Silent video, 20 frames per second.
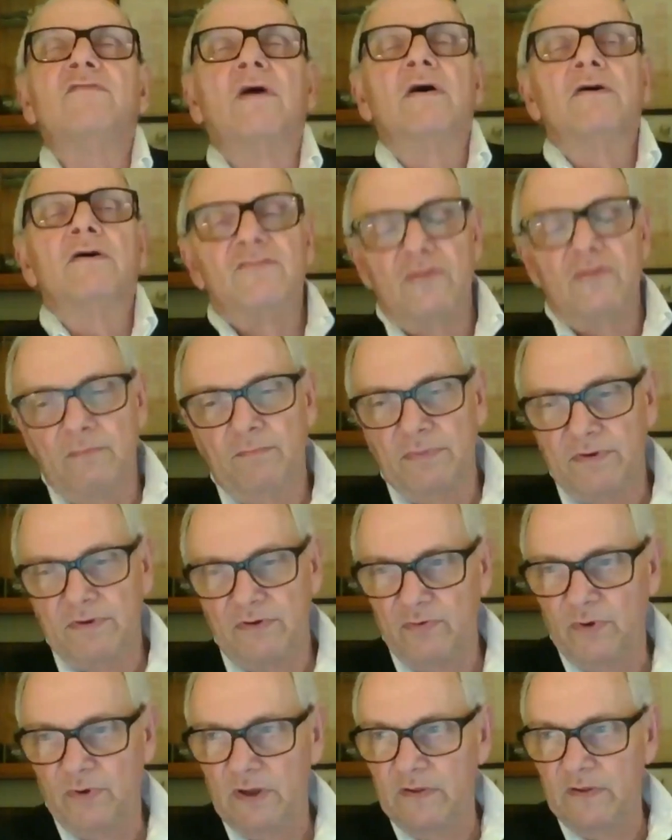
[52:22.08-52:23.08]
discussion
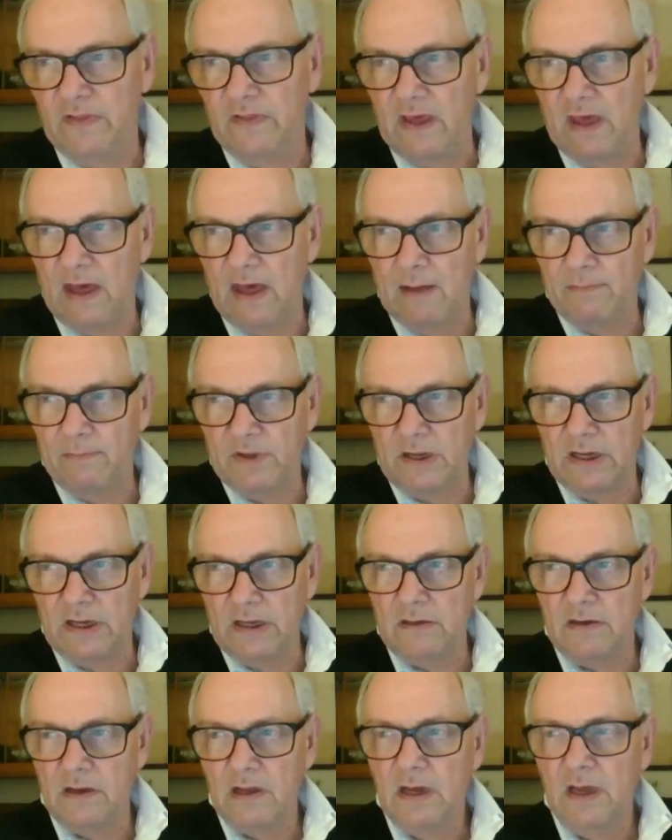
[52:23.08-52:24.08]
between the
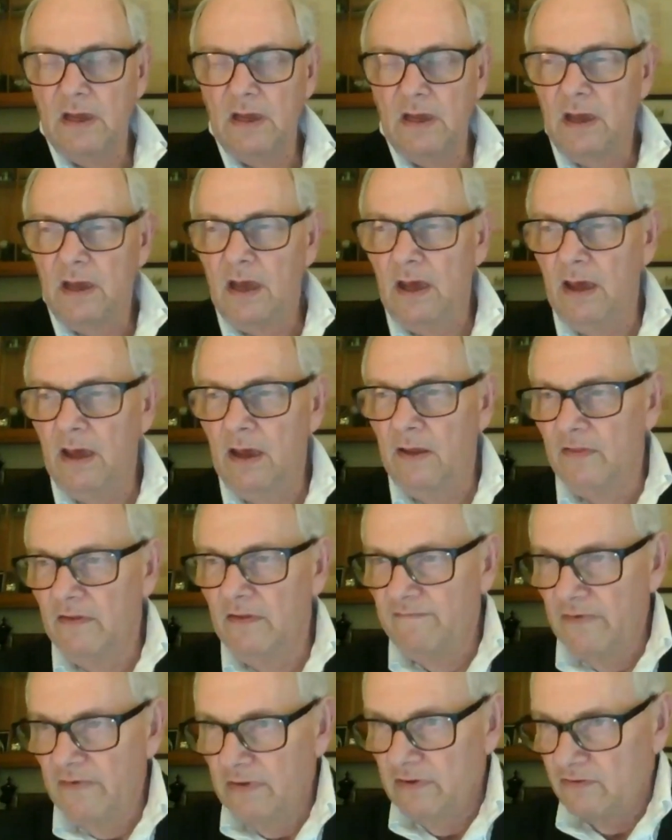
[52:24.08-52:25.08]
applicant and
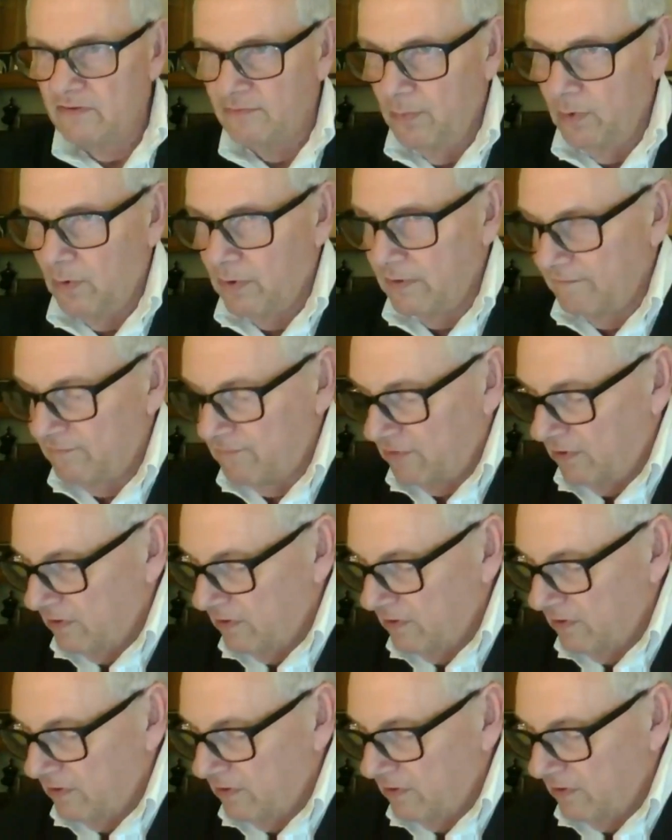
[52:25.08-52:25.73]
the Village Board of